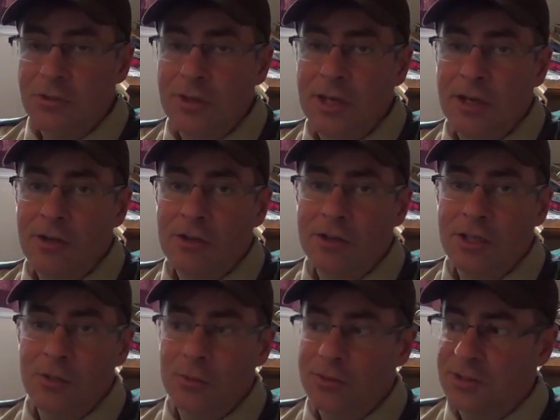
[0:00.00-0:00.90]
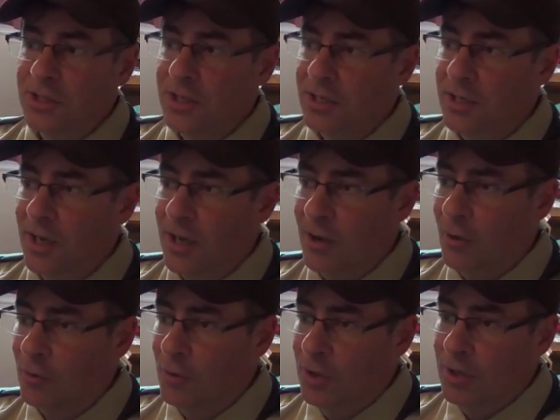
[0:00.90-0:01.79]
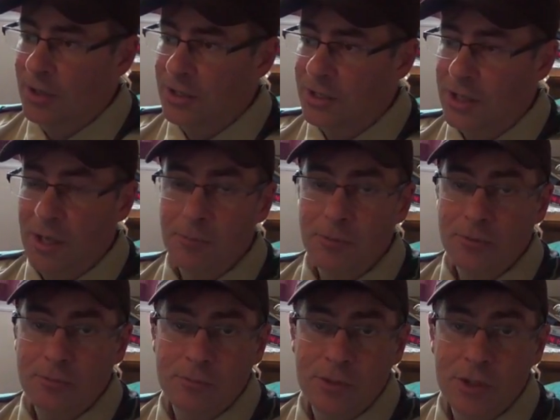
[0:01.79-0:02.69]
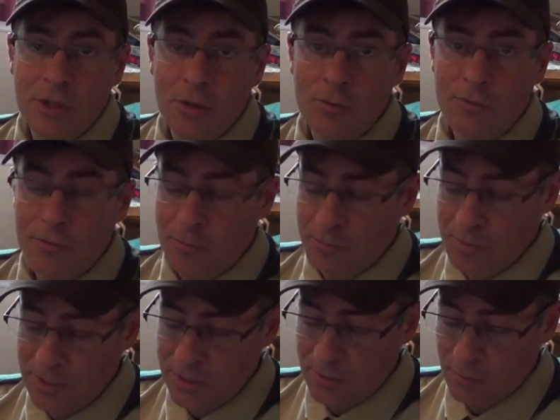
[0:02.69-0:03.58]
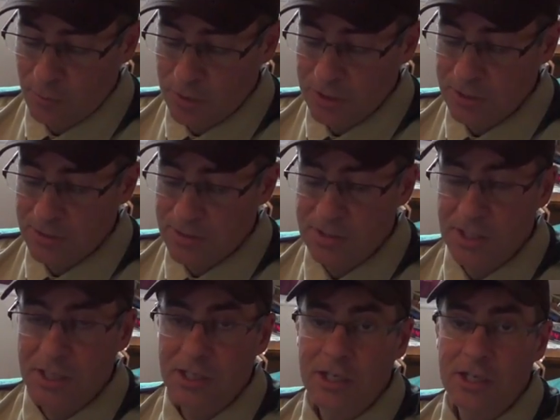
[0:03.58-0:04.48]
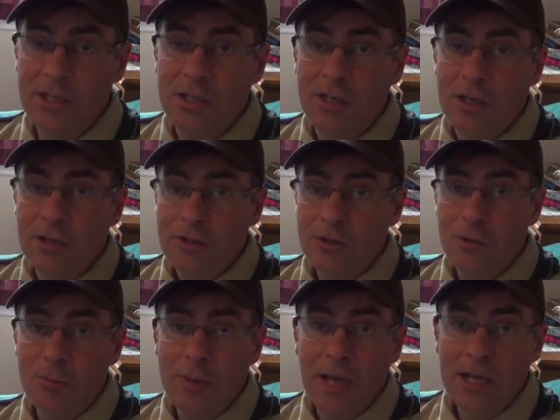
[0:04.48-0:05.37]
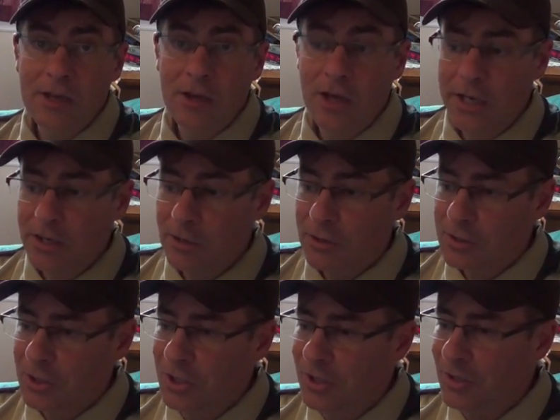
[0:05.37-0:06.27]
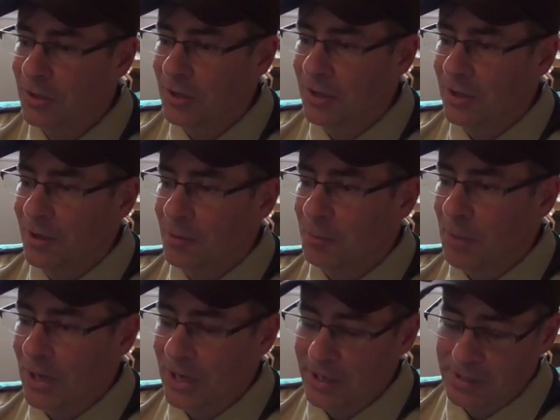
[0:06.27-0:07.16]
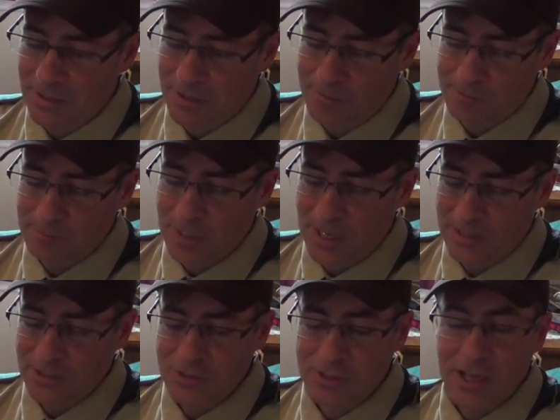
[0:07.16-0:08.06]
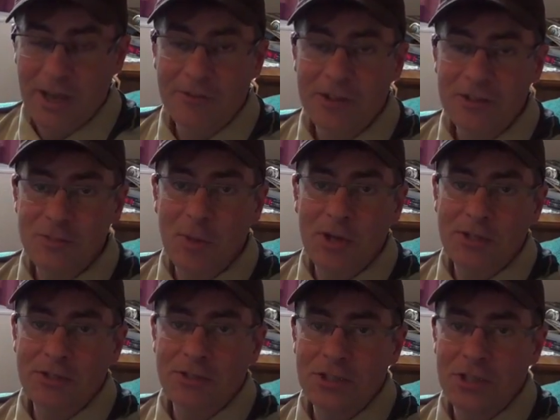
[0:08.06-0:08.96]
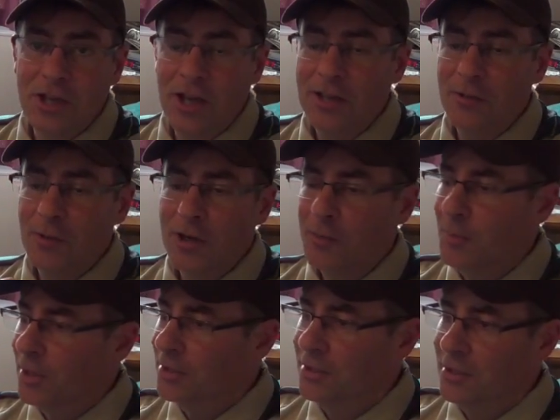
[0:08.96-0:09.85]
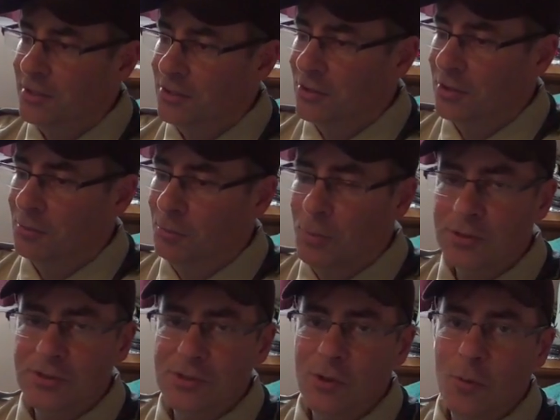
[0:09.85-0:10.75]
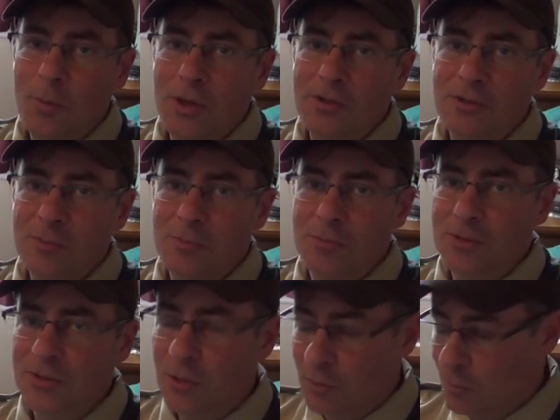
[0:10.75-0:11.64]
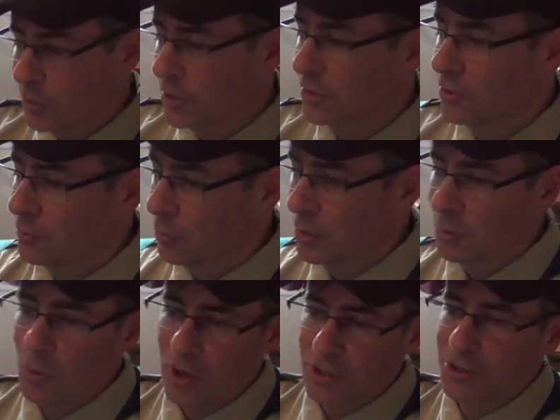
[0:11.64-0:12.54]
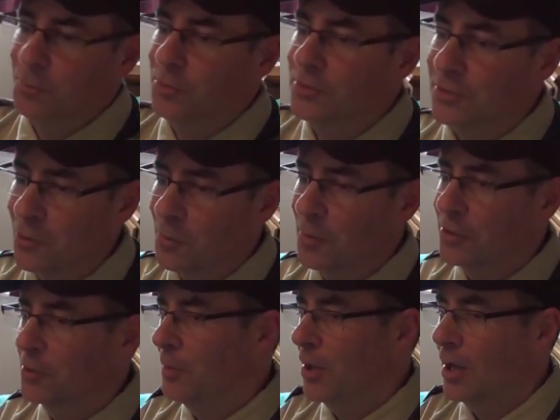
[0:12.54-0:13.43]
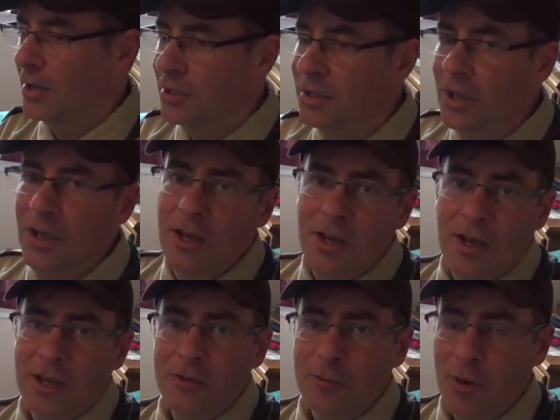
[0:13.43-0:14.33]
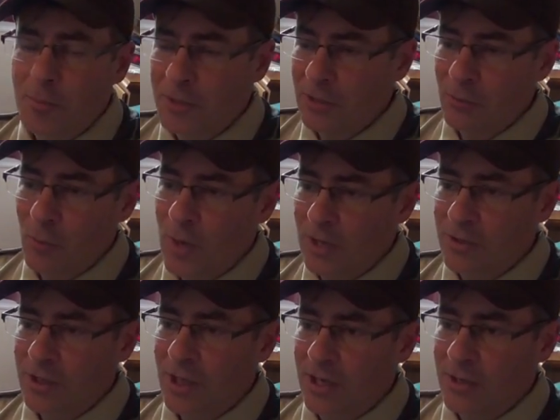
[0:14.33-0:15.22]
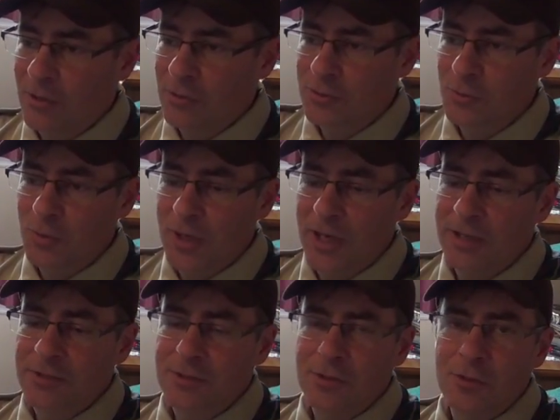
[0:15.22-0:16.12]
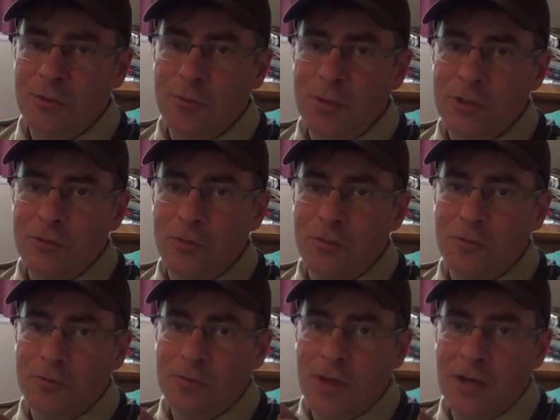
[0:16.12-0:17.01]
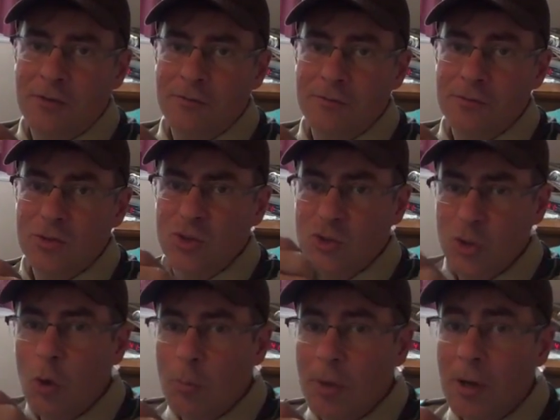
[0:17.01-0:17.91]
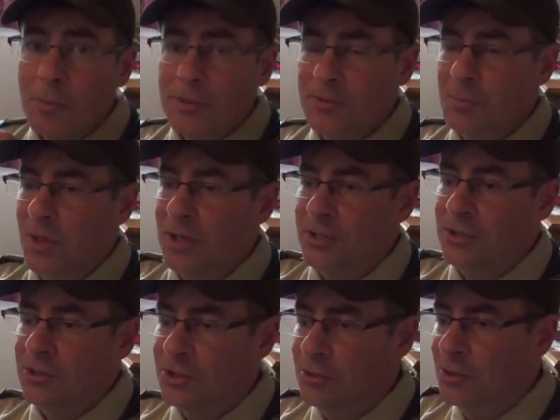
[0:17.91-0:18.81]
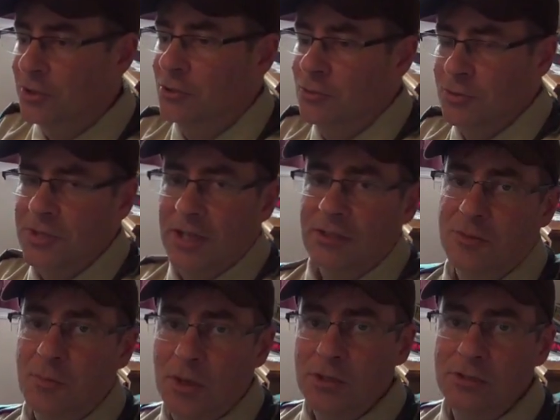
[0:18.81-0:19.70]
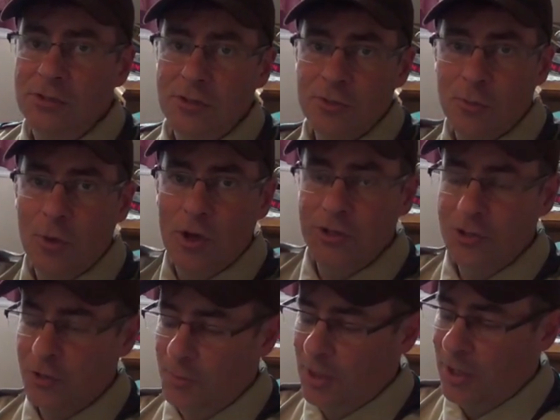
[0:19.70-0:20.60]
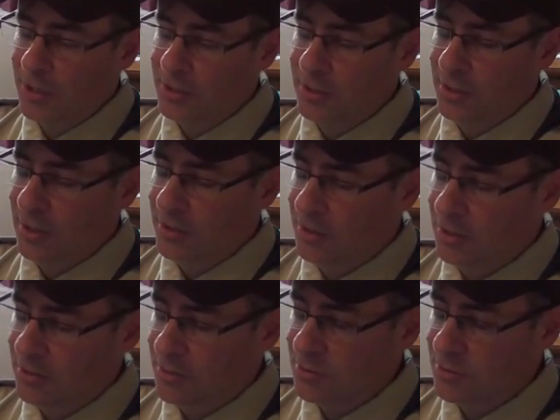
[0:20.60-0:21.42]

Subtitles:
Trail, and he was saying how he kept, you know, from being a really stinky dirtbag hiker to by actually having a sponge. He highly recommended it. You can put soap on this. So when you wash, you put soap on your body and you're rubbing it around, it kind of goes away. So when you kind of soap up a sponge, you can use that sponge to wash your body, and I think the